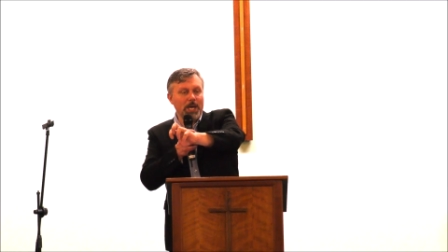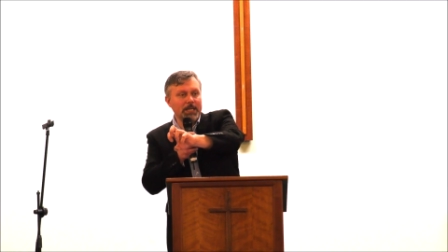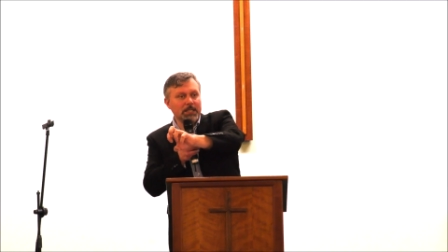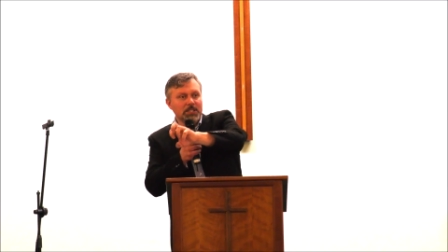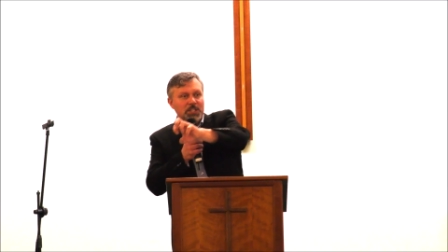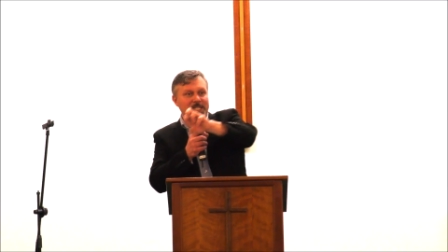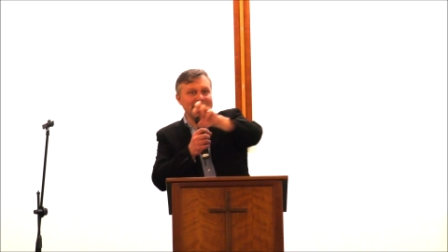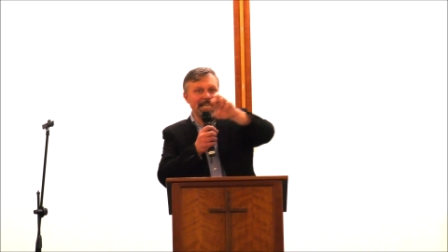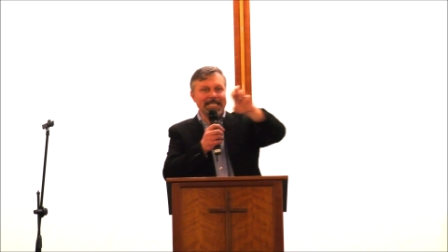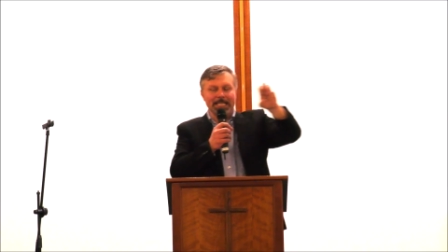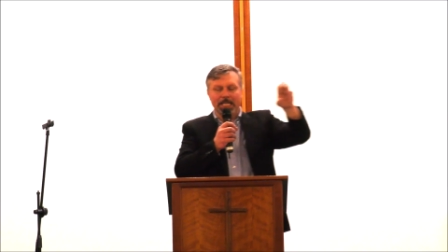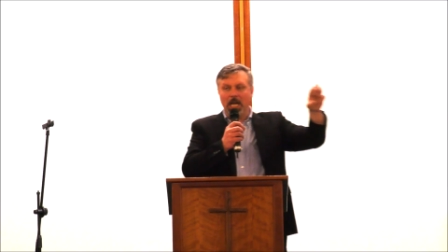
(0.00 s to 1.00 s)
when
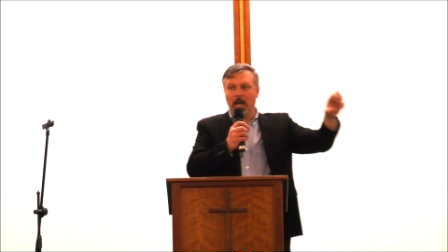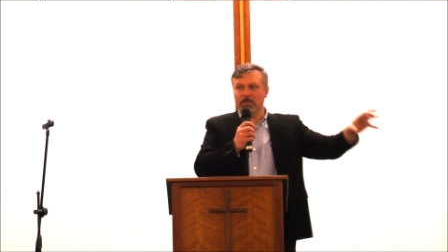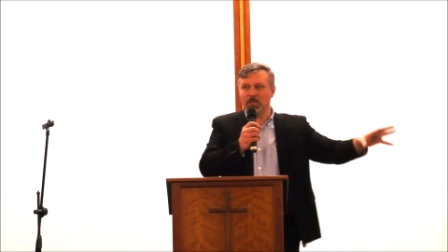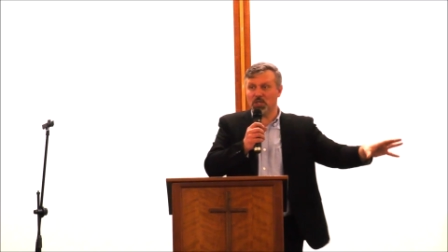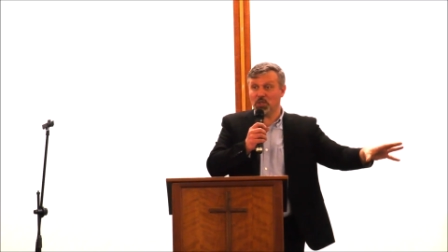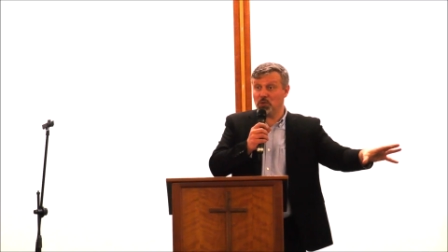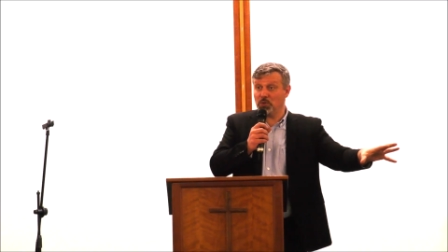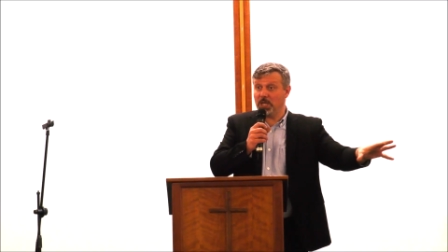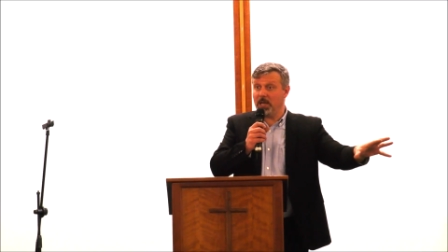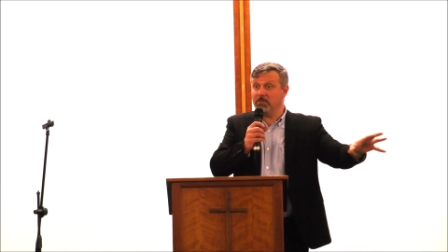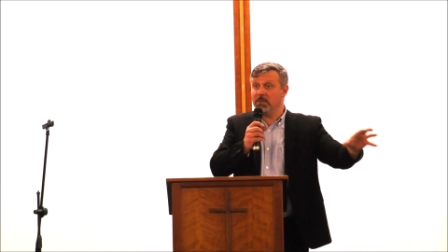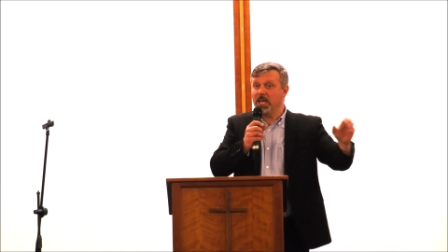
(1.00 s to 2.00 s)
Satan comes to
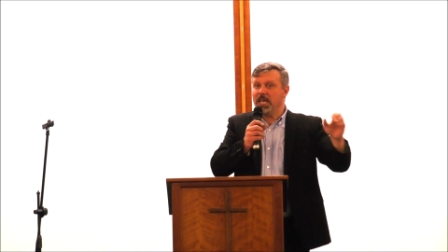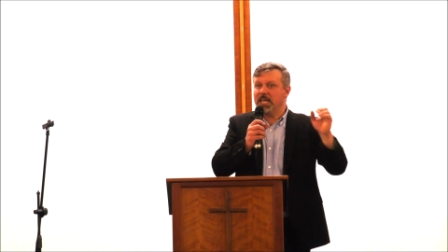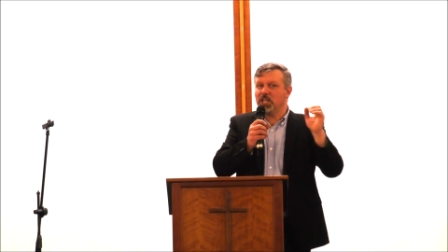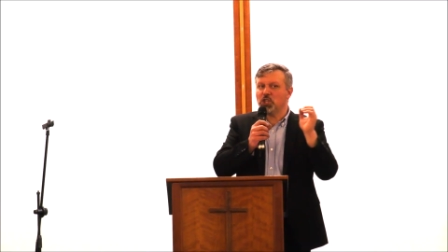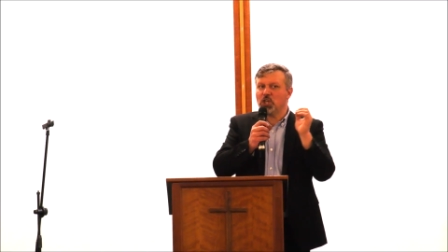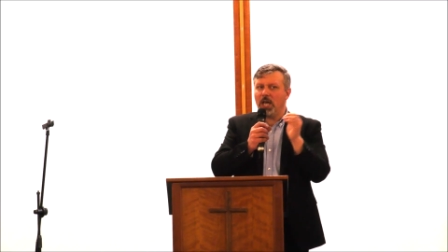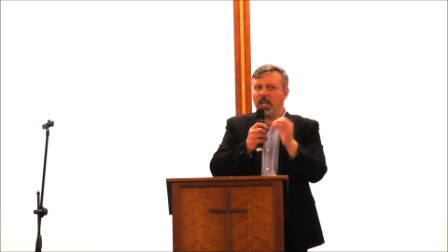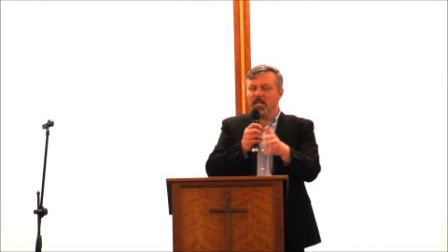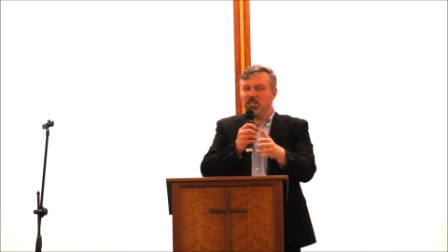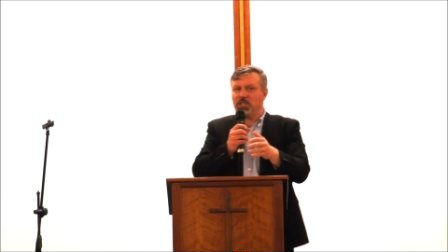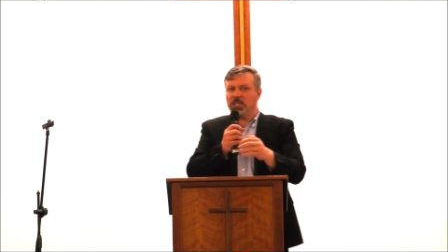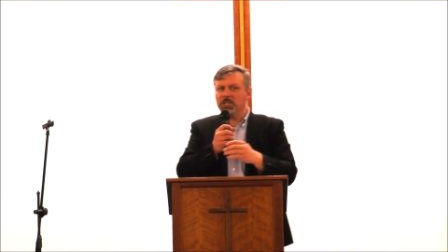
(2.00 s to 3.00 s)
them, he
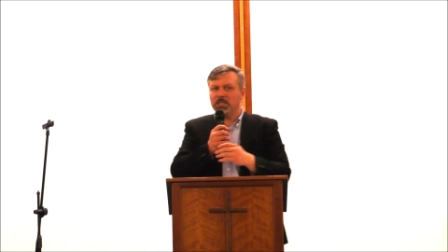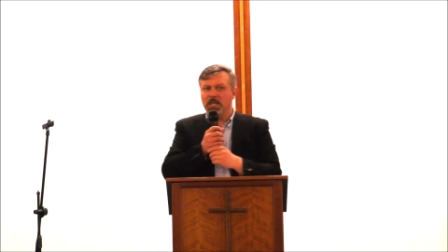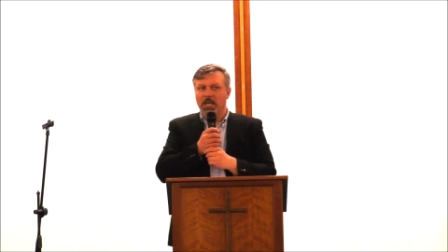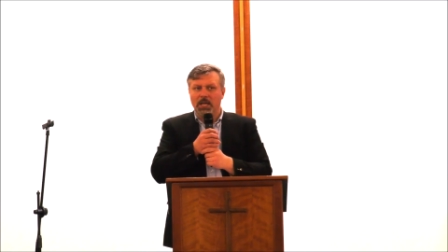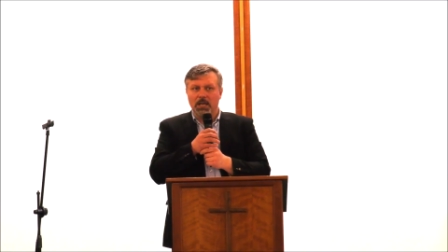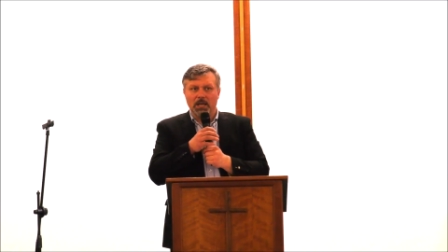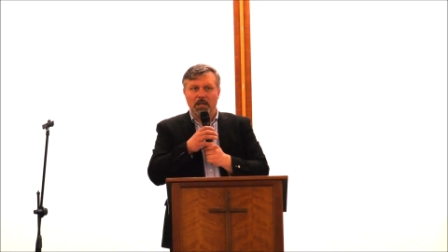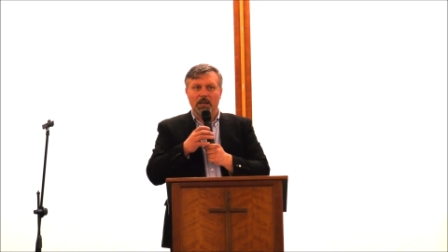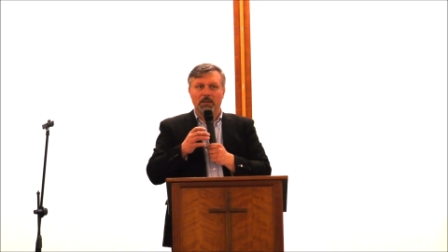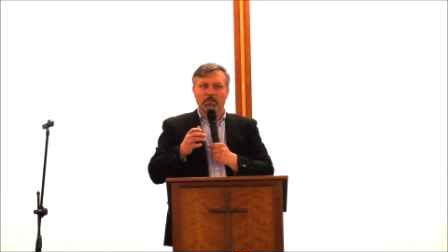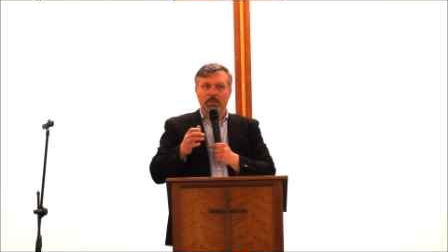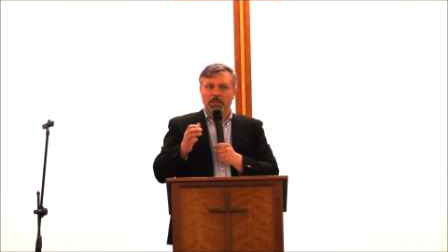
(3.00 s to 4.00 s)
challenges
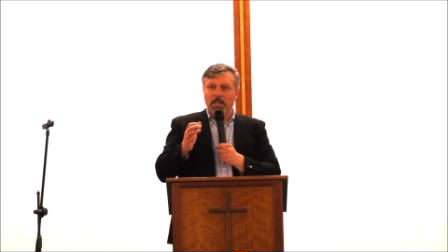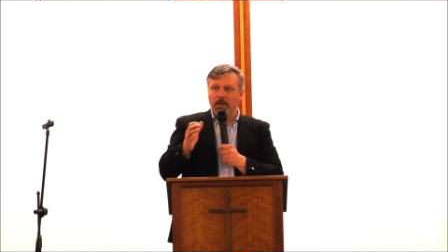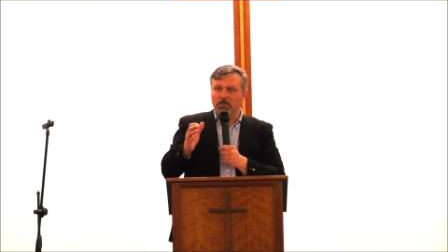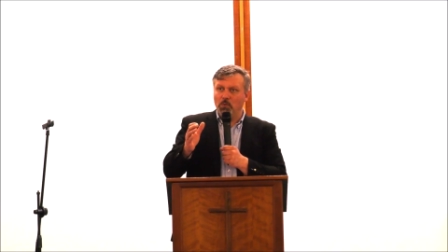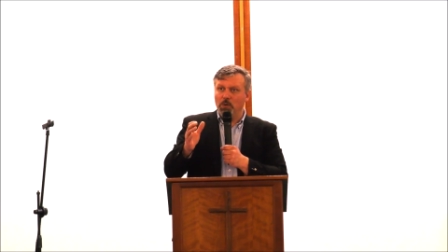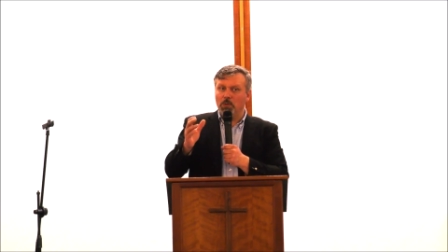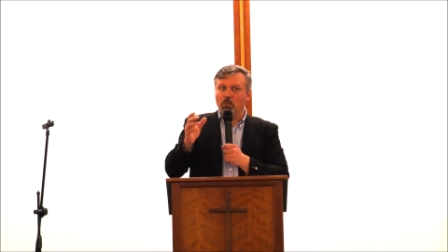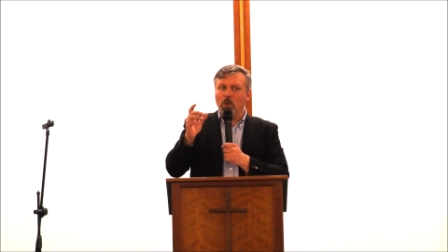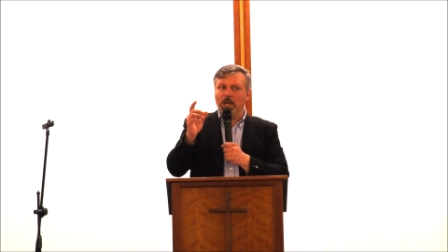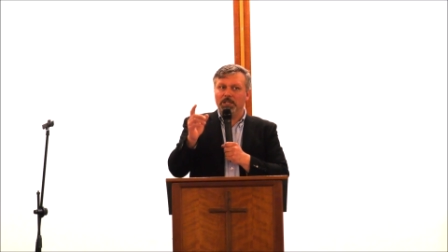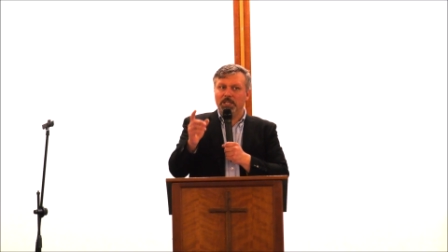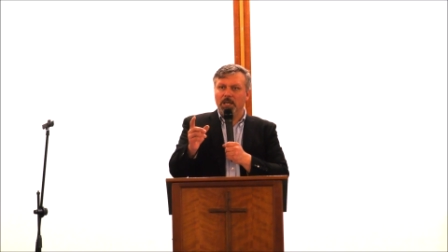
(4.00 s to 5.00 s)
uh, them with
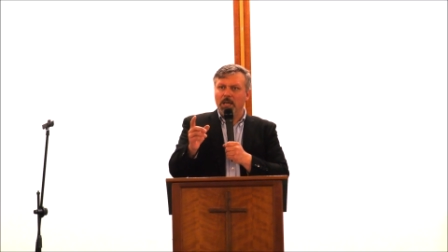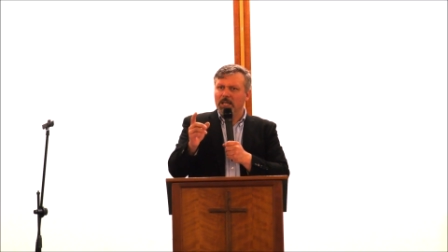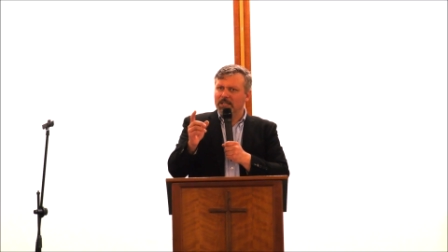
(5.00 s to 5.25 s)
one thing